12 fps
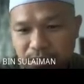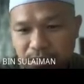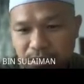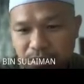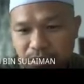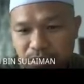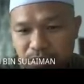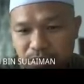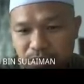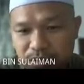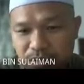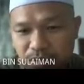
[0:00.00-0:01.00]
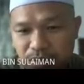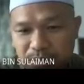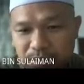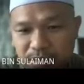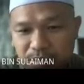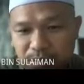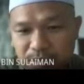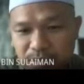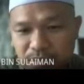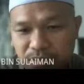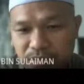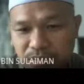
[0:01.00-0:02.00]
So this is offspring number
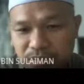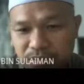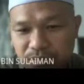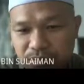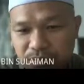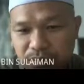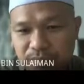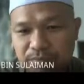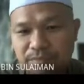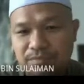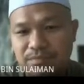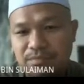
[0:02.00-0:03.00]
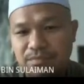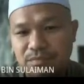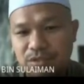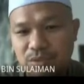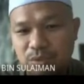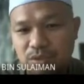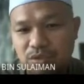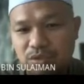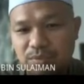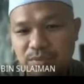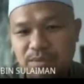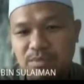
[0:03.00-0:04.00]
2. This one is
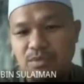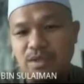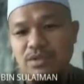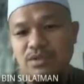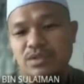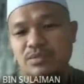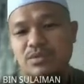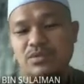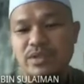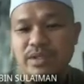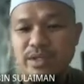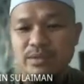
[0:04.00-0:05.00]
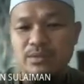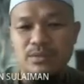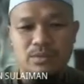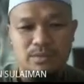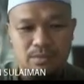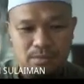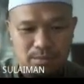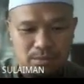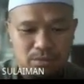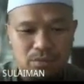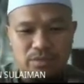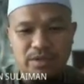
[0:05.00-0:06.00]
offspring number 1. And then
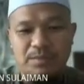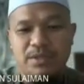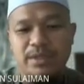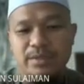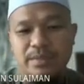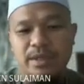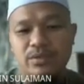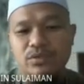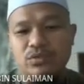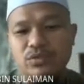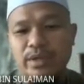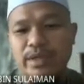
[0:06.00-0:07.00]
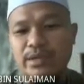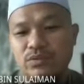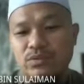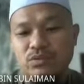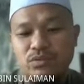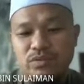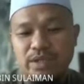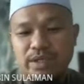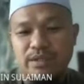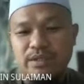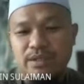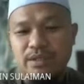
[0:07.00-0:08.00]
you replicate that. You do that. do
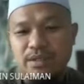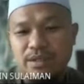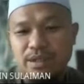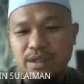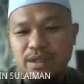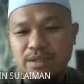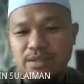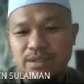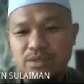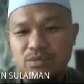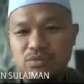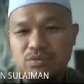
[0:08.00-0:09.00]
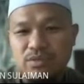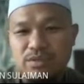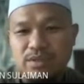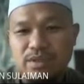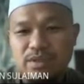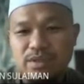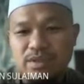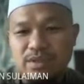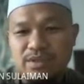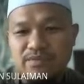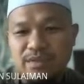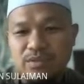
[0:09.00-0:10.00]
again calculation. You do
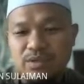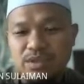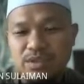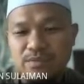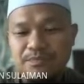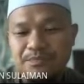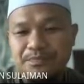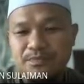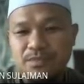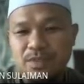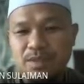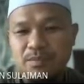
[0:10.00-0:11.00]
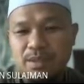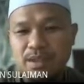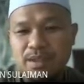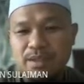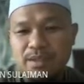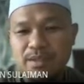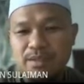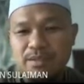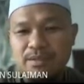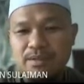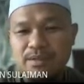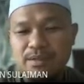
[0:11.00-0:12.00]
evaluation by
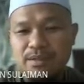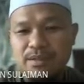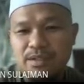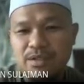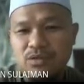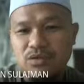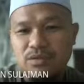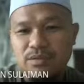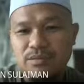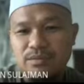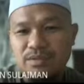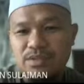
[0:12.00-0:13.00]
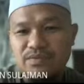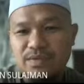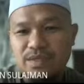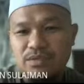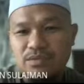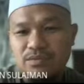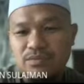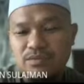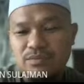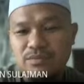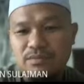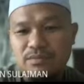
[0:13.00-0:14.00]
decode this value.
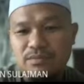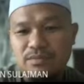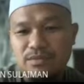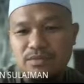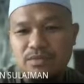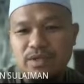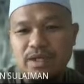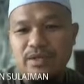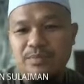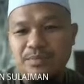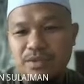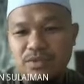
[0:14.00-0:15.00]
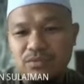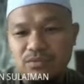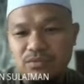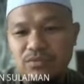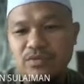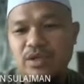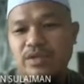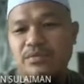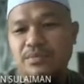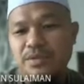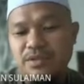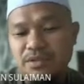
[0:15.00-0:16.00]
You get the P2, you get the
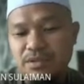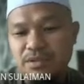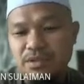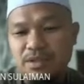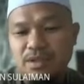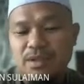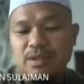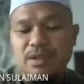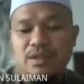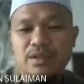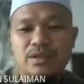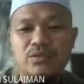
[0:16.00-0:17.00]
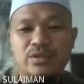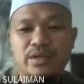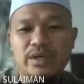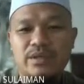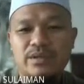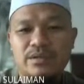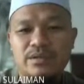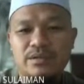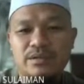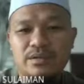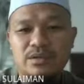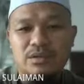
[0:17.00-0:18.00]
P3, and then you get
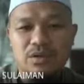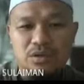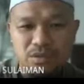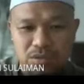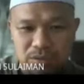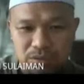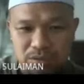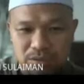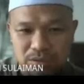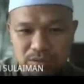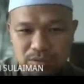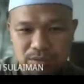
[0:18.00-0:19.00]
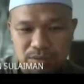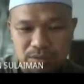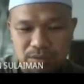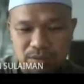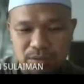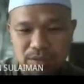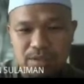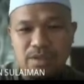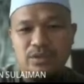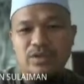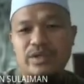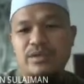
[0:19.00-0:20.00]
the loss, and then
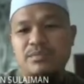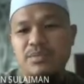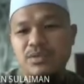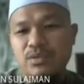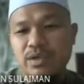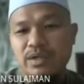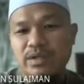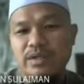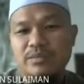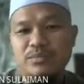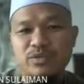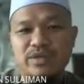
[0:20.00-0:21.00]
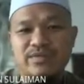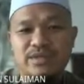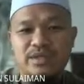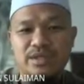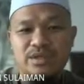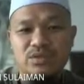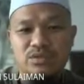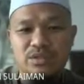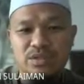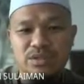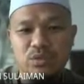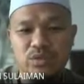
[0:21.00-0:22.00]
you get the P1, and put everything into
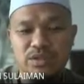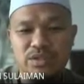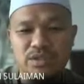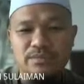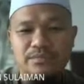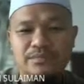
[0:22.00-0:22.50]
this equation